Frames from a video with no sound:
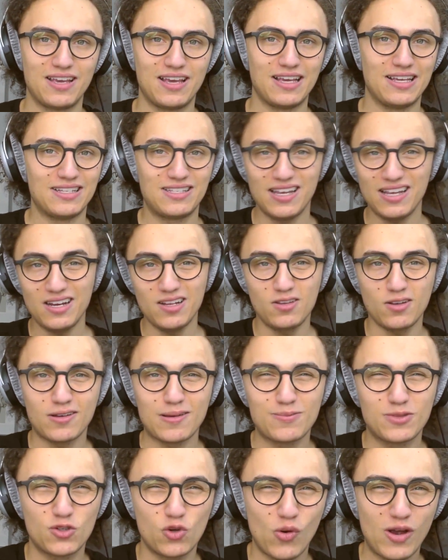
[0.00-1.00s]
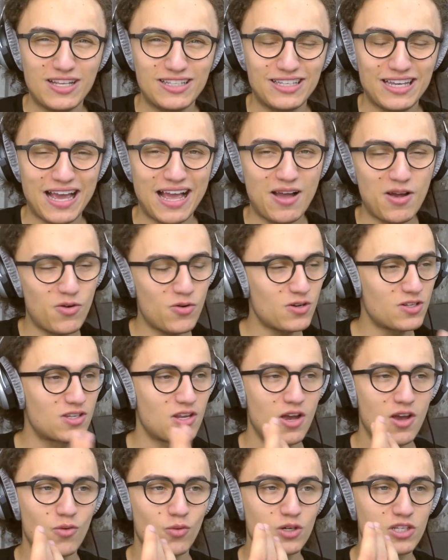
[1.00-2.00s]
He said it took him 20 hours,
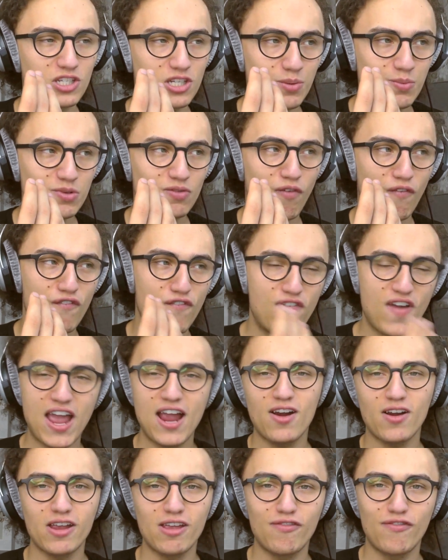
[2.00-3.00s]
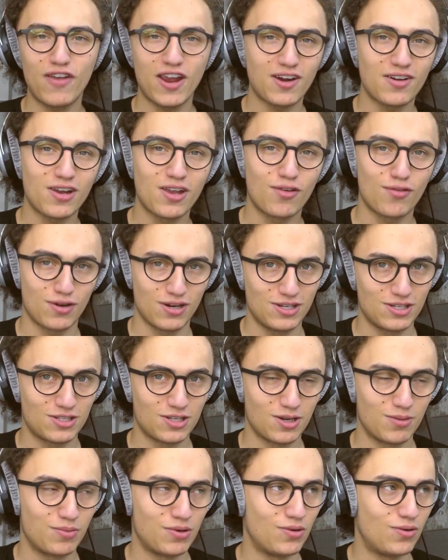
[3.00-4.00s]
which seems very, very
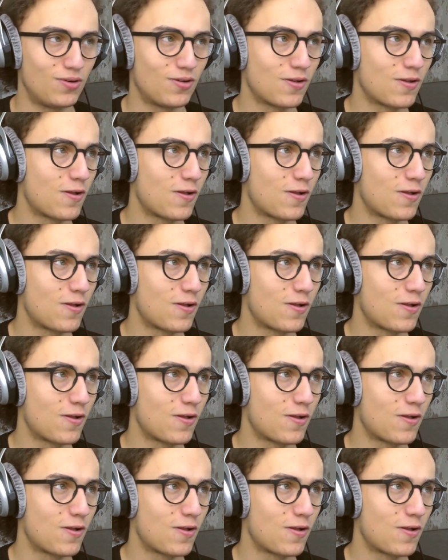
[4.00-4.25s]
reasonable.